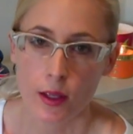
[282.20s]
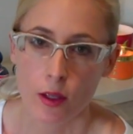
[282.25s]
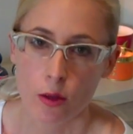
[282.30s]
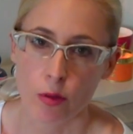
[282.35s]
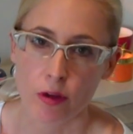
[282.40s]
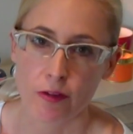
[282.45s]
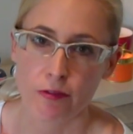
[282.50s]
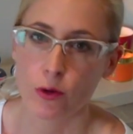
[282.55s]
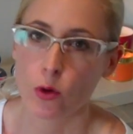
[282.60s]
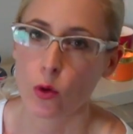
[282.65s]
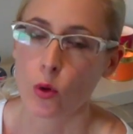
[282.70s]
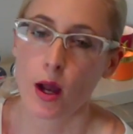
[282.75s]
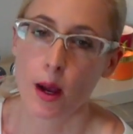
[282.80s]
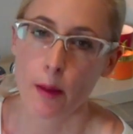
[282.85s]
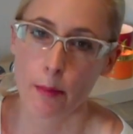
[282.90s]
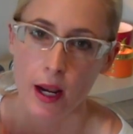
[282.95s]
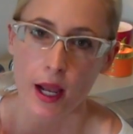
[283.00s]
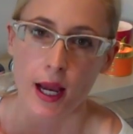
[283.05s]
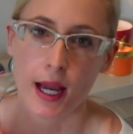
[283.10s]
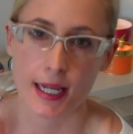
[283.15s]
before
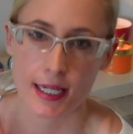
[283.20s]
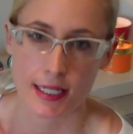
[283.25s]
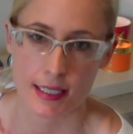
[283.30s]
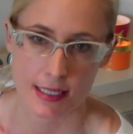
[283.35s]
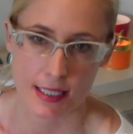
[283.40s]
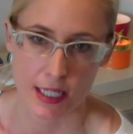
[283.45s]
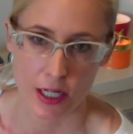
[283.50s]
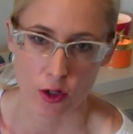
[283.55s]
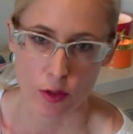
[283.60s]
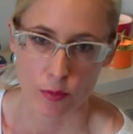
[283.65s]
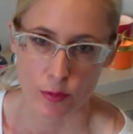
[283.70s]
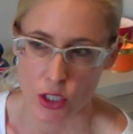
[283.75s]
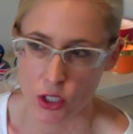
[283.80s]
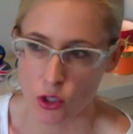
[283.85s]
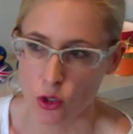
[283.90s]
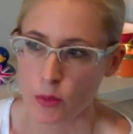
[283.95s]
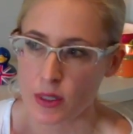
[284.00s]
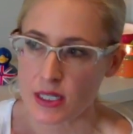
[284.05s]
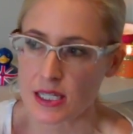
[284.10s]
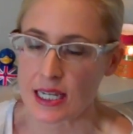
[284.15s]
applying a serum. So you
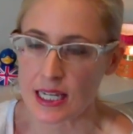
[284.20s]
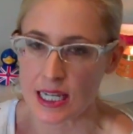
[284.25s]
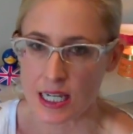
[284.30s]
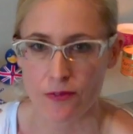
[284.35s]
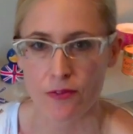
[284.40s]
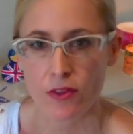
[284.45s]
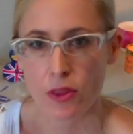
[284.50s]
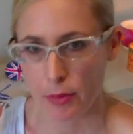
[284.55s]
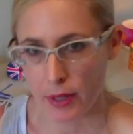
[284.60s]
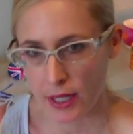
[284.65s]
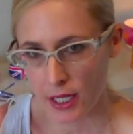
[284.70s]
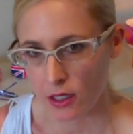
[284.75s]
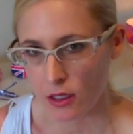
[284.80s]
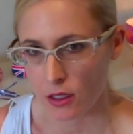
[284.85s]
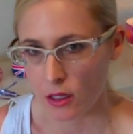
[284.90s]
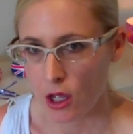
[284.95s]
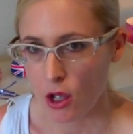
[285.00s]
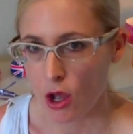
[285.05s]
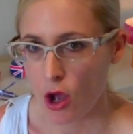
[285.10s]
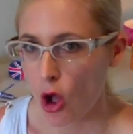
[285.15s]
almost leave the
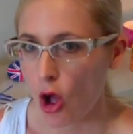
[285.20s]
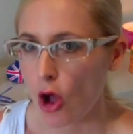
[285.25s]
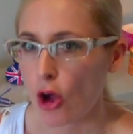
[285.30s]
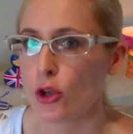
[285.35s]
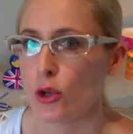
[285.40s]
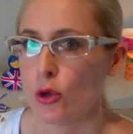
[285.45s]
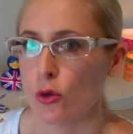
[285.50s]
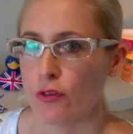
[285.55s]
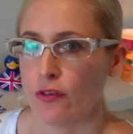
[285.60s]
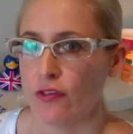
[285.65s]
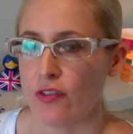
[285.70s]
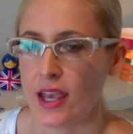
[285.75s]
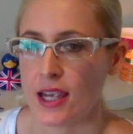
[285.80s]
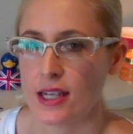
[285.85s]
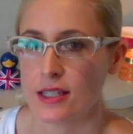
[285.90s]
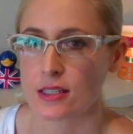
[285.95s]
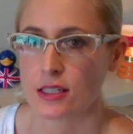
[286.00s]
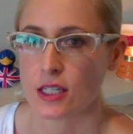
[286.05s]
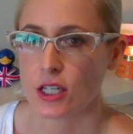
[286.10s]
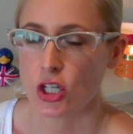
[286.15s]
peel on your
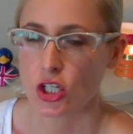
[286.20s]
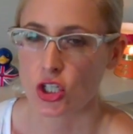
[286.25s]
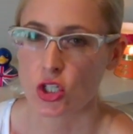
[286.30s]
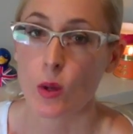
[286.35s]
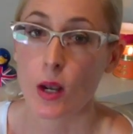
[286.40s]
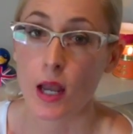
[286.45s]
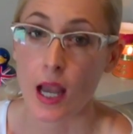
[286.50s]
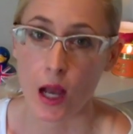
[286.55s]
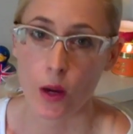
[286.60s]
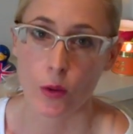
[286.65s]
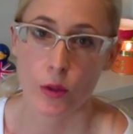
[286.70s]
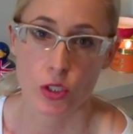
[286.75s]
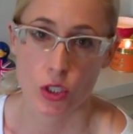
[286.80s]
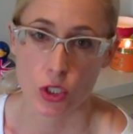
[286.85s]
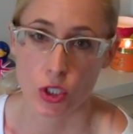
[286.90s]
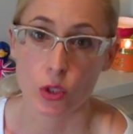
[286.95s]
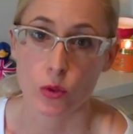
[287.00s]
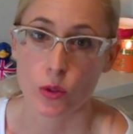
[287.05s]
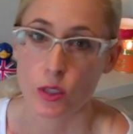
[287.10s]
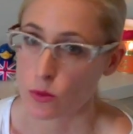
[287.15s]
face to allow it to
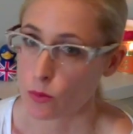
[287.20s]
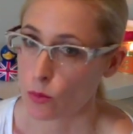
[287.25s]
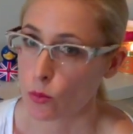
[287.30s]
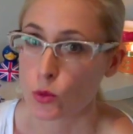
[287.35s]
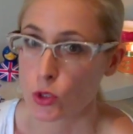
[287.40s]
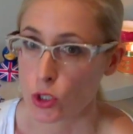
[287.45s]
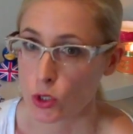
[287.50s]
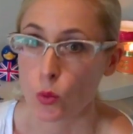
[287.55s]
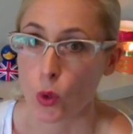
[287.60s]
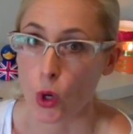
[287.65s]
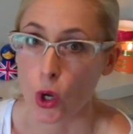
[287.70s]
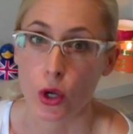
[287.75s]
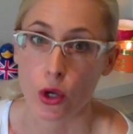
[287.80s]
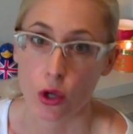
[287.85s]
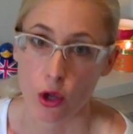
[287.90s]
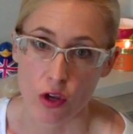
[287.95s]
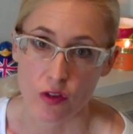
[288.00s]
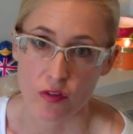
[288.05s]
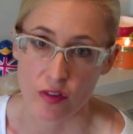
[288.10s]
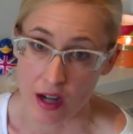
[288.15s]
do its work
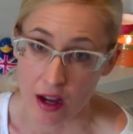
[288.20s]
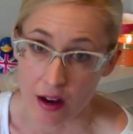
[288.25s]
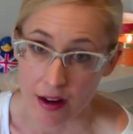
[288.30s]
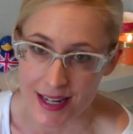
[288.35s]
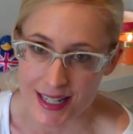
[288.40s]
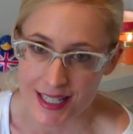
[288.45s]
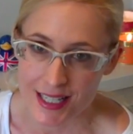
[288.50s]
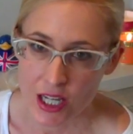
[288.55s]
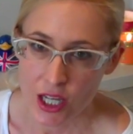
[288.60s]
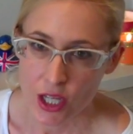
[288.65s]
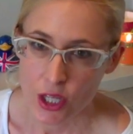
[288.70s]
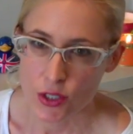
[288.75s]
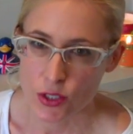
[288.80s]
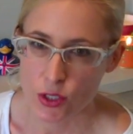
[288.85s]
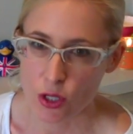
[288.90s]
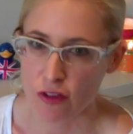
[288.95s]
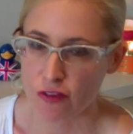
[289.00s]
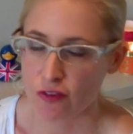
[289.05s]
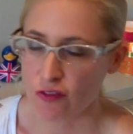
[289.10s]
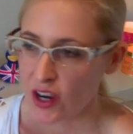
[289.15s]
overnight. So
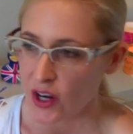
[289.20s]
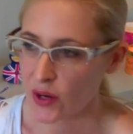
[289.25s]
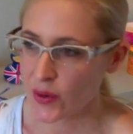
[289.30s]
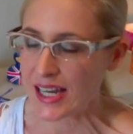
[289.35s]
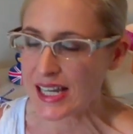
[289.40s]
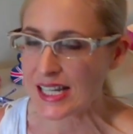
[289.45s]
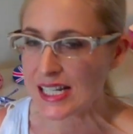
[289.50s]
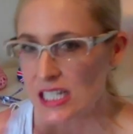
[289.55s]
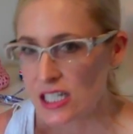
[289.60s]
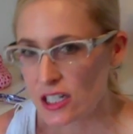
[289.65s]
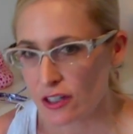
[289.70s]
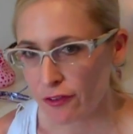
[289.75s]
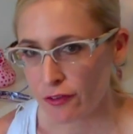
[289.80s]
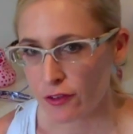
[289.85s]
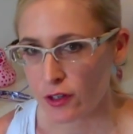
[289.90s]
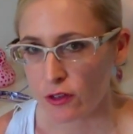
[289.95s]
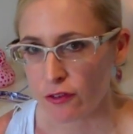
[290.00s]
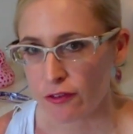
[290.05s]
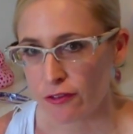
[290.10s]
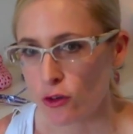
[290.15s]
a very
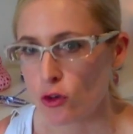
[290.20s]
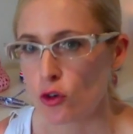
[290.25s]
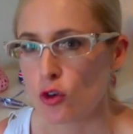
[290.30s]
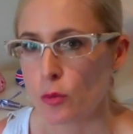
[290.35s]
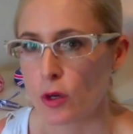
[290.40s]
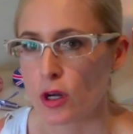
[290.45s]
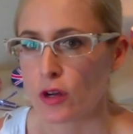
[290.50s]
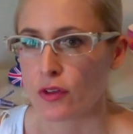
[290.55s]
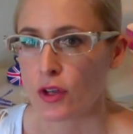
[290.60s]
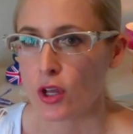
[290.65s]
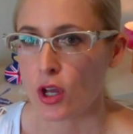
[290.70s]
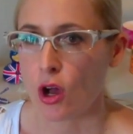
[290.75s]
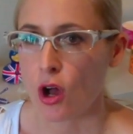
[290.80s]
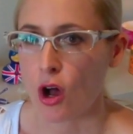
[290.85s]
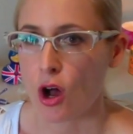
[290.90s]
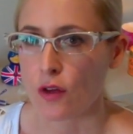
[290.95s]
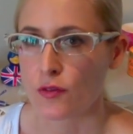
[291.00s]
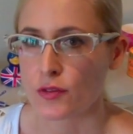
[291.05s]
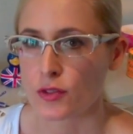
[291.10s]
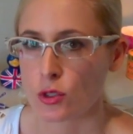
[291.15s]
different form
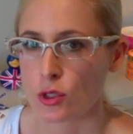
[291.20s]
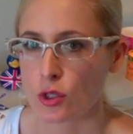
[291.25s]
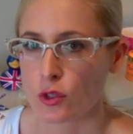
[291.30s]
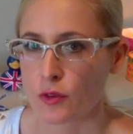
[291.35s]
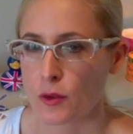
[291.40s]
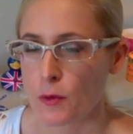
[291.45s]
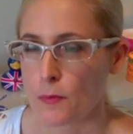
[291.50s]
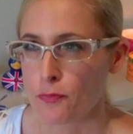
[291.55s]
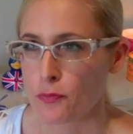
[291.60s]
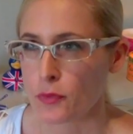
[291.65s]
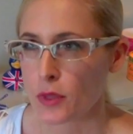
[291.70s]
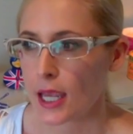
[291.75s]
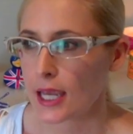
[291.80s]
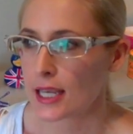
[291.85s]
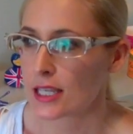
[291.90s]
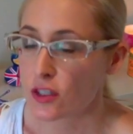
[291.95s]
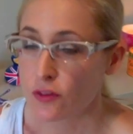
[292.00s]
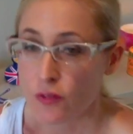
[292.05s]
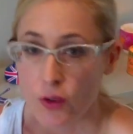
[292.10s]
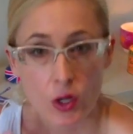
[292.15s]
of sort of
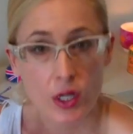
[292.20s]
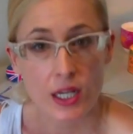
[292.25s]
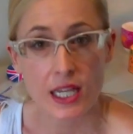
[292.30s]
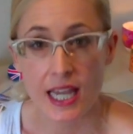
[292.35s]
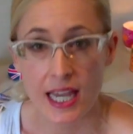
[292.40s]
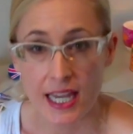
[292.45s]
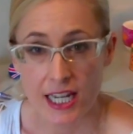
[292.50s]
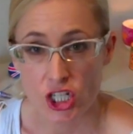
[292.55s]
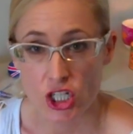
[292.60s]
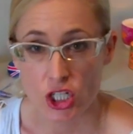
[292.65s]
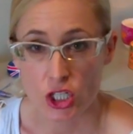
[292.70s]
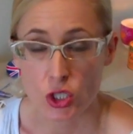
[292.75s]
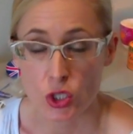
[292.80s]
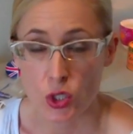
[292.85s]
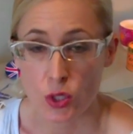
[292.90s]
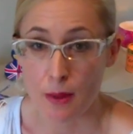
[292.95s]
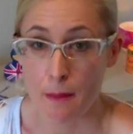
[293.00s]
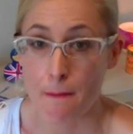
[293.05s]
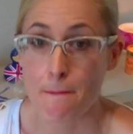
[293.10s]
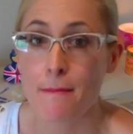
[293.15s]
exfoliation to
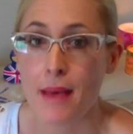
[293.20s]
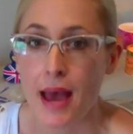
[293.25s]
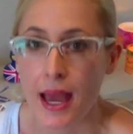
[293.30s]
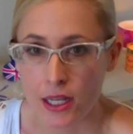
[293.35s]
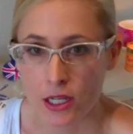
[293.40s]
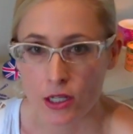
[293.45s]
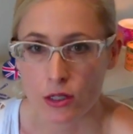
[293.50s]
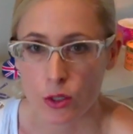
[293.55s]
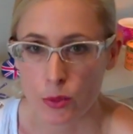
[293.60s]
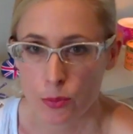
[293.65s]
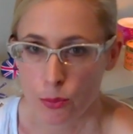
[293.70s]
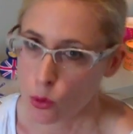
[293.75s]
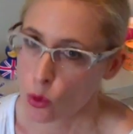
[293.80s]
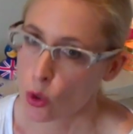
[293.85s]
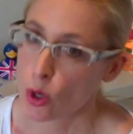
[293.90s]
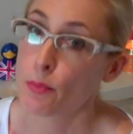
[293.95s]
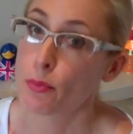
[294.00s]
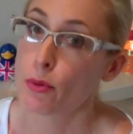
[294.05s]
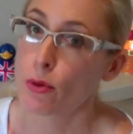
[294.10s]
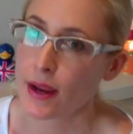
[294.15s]
the manual, a more
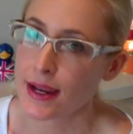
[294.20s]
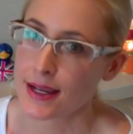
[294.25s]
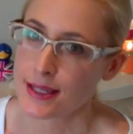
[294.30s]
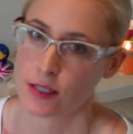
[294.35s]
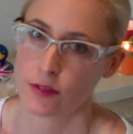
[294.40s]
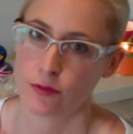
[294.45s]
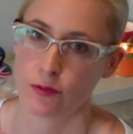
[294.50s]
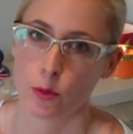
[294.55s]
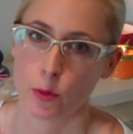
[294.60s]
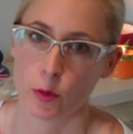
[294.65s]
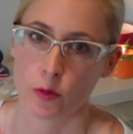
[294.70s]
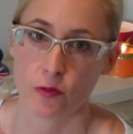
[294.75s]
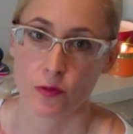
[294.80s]
abrasive form